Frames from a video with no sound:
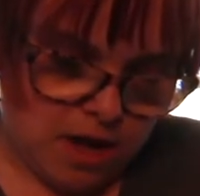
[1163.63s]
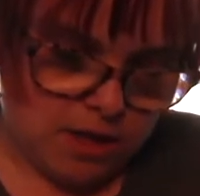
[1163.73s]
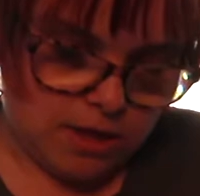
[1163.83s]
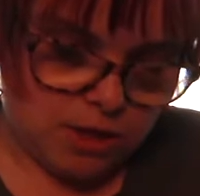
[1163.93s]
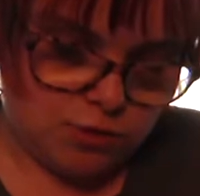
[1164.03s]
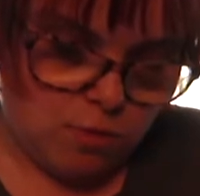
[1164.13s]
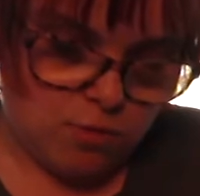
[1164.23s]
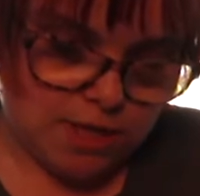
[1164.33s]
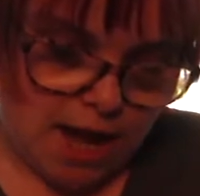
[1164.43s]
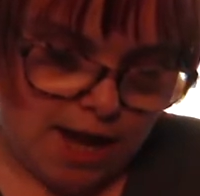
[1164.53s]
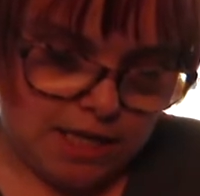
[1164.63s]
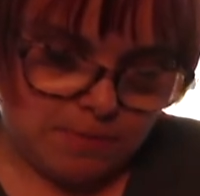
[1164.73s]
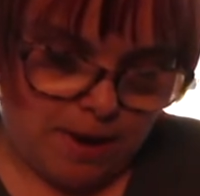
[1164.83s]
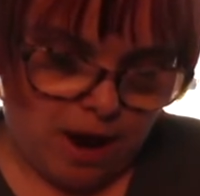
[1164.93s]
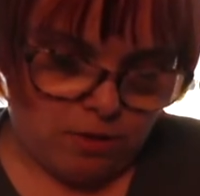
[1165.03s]
This one was
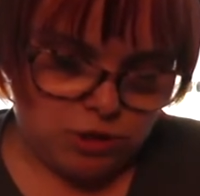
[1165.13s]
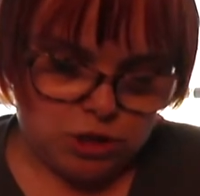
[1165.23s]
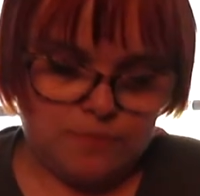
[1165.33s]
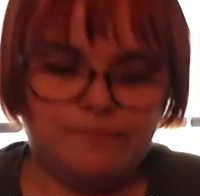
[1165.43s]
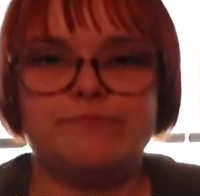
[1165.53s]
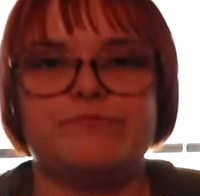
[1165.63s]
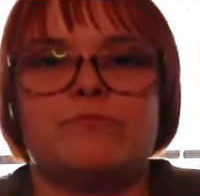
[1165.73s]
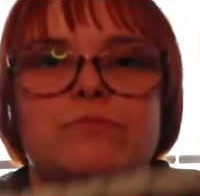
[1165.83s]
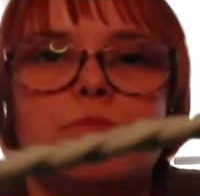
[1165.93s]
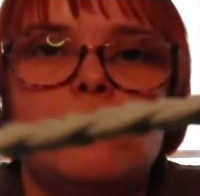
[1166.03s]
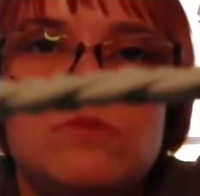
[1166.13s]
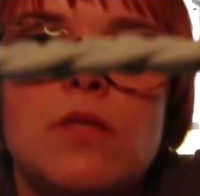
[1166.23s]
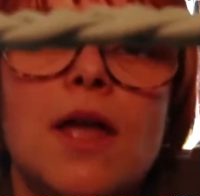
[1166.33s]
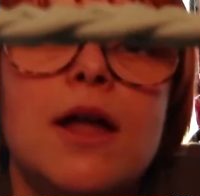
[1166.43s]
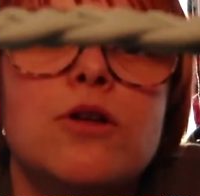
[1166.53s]
£8.
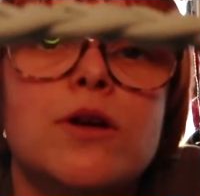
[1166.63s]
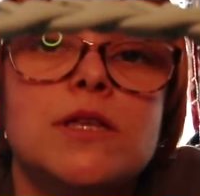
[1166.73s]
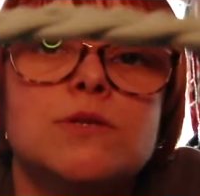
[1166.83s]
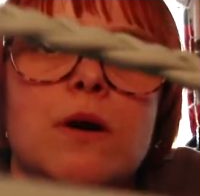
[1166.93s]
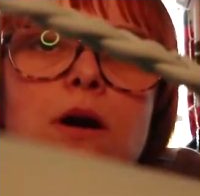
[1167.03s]
Look at this one,